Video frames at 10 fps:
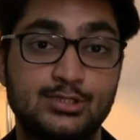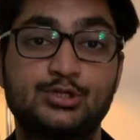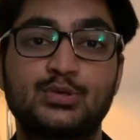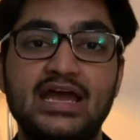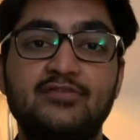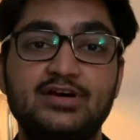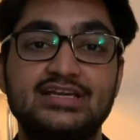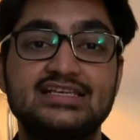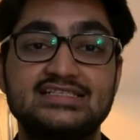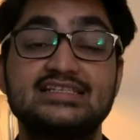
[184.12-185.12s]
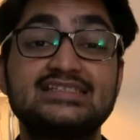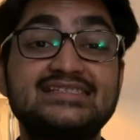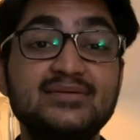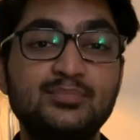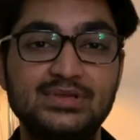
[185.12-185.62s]
the driver is
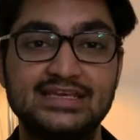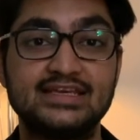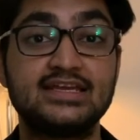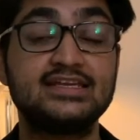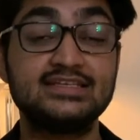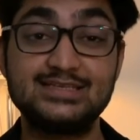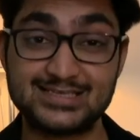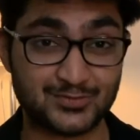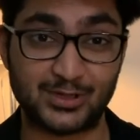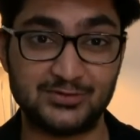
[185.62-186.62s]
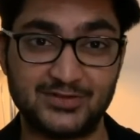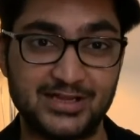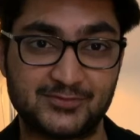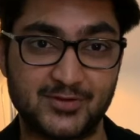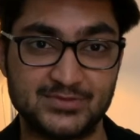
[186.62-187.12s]
simply
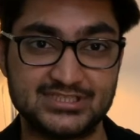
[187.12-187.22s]
disqualified from the